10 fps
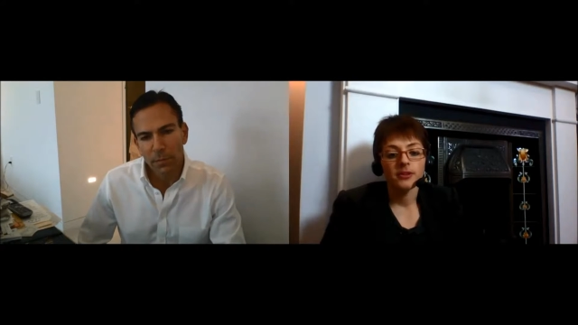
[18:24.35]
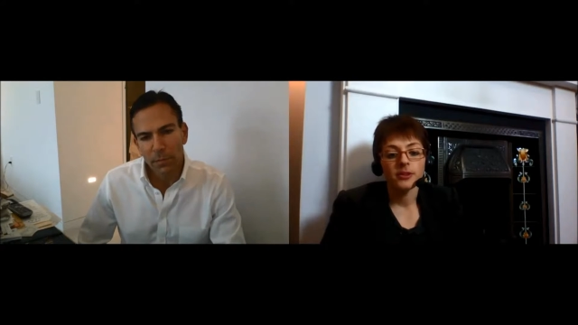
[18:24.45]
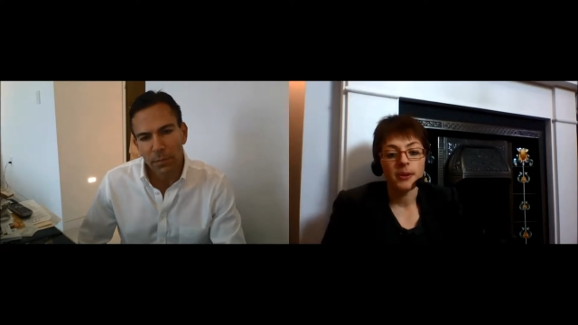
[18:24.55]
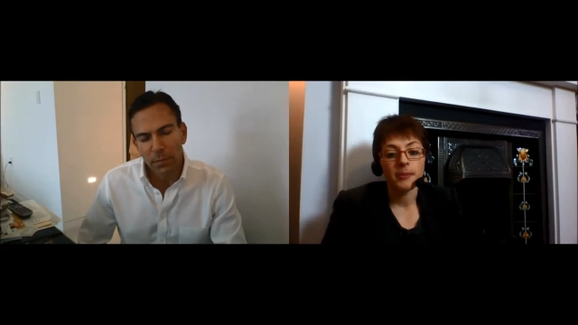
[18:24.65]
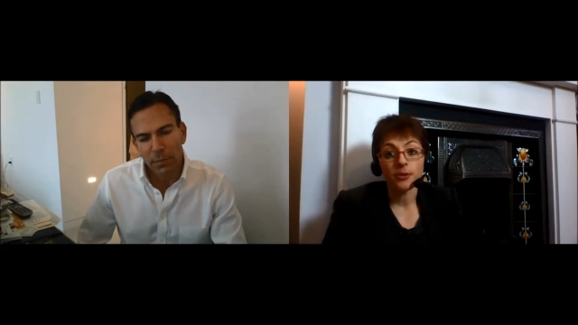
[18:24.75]
Speaker 1: the
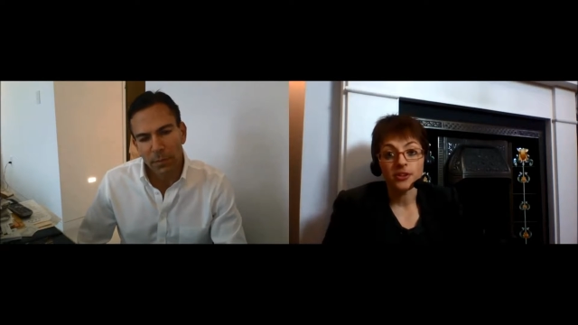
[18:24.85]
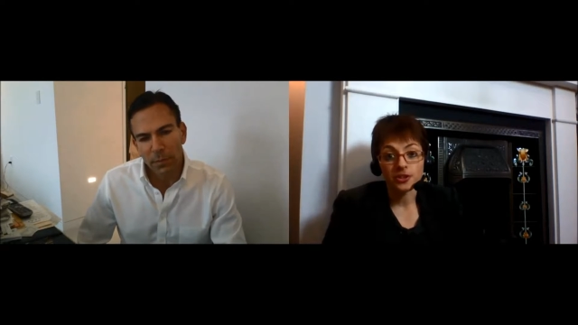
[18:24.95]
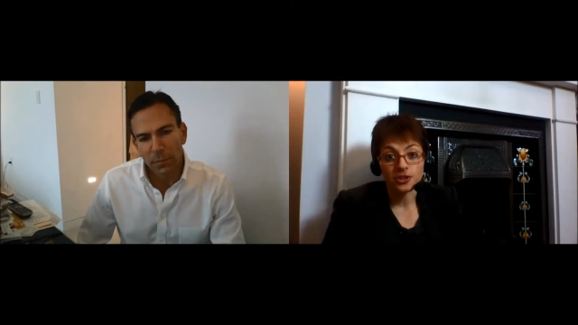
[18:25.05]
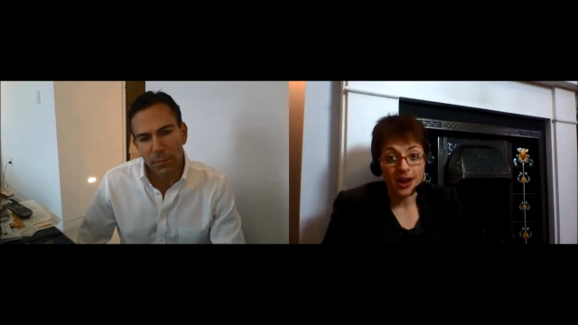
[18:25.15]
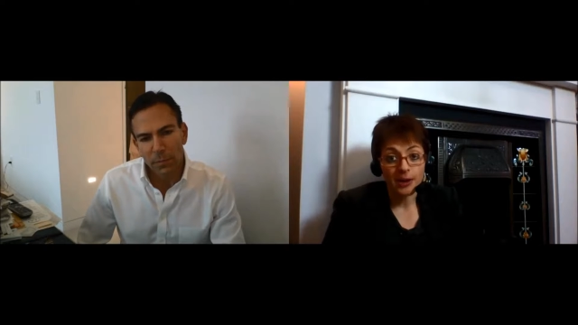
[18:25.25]
people that you
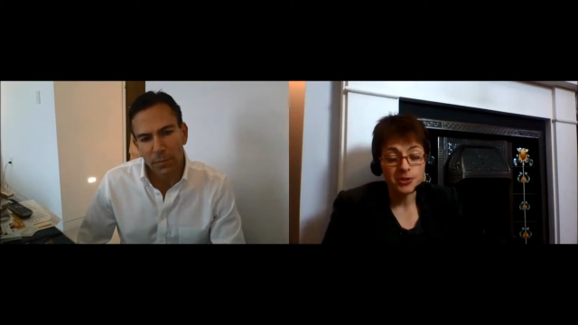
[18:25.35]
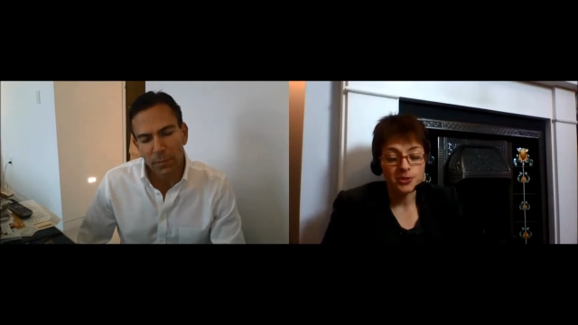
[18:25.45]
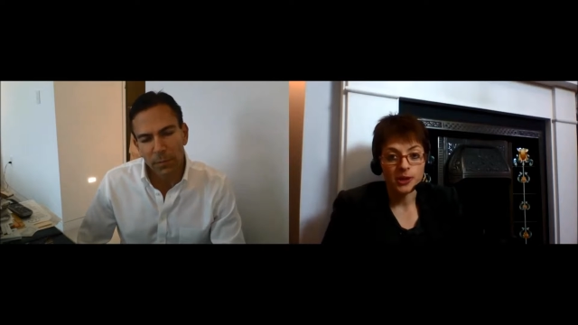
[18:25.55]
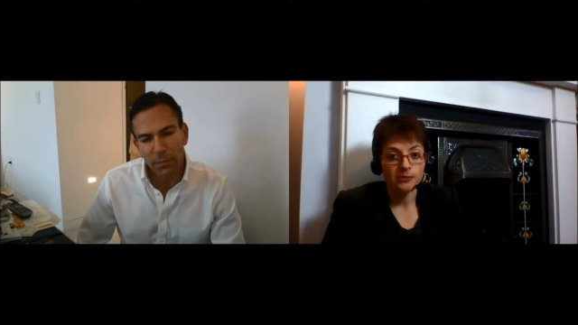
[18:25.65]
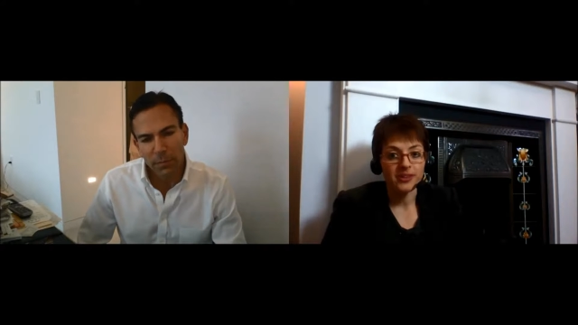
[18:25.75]
surround
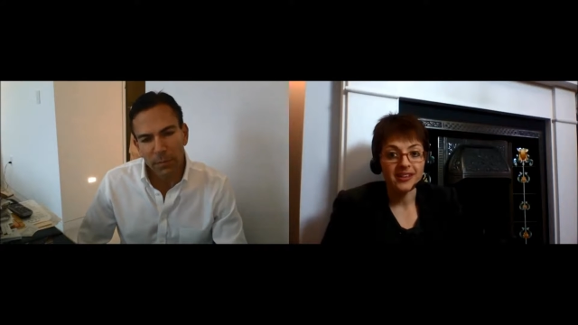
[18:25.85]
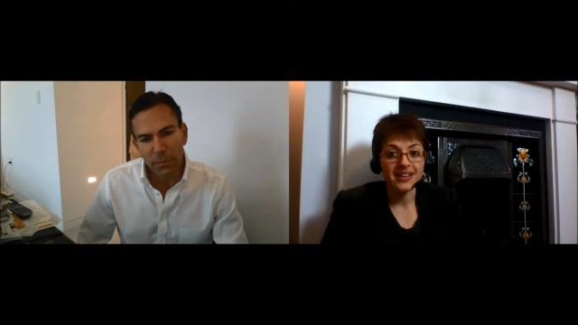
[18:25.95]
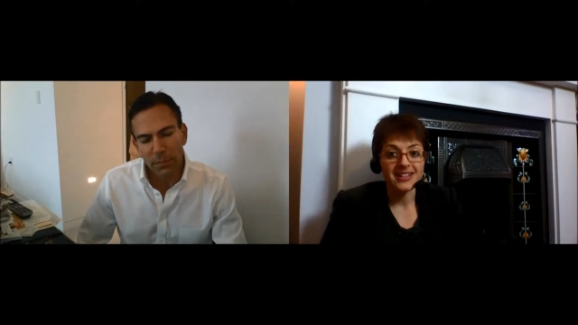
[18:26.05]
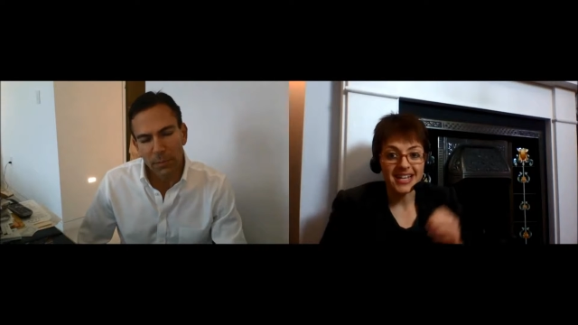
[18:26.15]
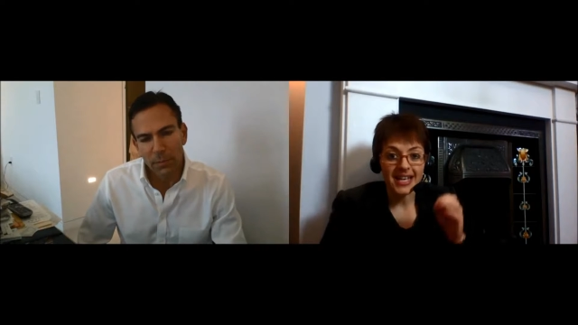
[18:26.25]
yourself with it's